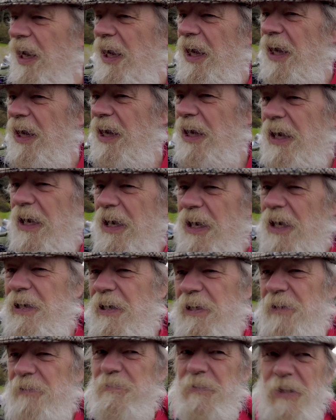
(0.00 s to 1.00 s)

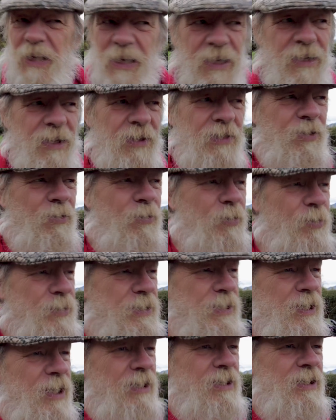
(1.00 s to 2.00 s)
and I
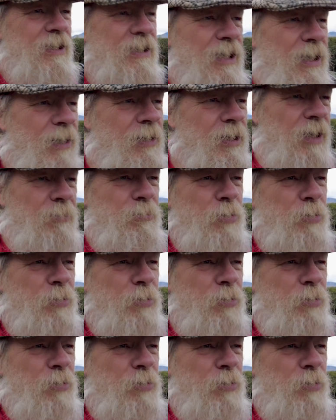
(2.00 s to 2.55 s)
thought I